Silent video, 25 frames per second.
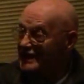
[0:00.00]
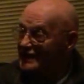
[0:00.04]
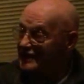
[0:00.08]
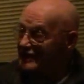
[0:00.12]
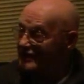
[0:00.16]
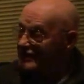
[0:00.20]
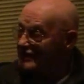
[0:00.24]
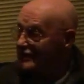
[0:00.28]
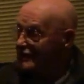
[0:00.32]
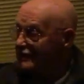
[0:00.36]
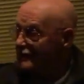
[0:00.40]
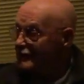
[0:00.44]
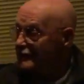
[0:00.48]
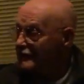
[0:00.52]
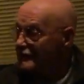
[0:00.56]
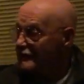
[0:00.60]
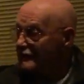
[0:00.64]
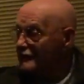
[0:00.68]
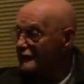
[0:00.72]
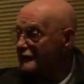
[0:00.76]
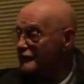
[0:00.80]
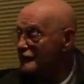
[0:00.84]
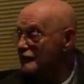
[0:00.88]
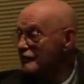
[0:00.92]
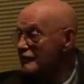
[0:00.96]
did the buses run all
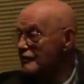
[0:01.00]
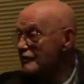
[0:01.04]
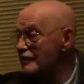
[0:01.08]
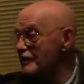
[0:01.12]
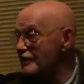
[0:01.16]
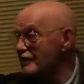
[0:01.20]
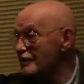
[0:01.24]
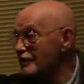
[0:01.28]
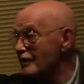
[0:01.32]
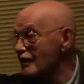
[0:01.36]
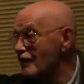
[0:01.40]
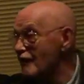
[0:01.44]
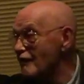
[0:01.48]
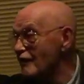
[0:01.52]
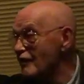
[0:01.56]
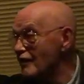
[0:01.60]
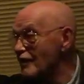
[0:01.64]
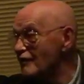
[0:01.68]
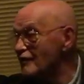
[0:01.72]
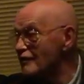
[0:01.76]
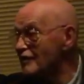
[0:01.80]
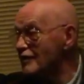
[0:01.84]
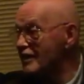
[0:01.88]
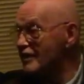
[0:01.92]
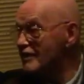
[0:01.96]
night? I mean, how did you get
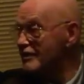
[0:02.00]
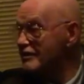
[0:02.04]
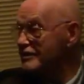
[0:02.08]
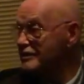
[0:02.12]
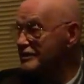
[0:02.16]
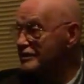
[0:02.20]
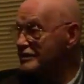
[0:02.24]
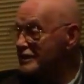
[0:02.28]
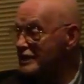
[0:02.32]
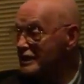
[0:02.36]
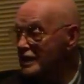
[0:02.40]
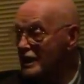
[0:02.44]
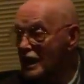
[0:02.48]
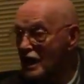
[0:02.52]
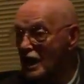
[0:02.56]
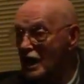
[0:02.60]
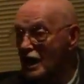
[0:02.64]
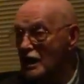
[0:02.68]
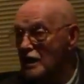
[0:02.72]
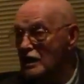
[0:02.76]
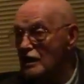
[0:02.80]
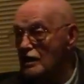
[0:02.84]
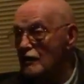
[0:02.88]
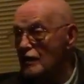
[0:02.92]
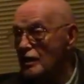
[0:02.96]
home, or did you just leave the
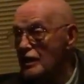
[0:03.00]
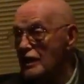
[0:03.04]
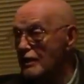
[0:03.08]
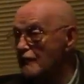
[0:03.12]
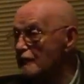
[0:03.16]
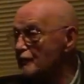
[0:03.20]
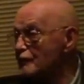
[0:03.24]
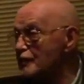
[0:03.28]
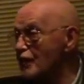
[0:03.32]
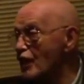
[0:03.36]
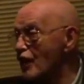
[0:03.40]
gear in and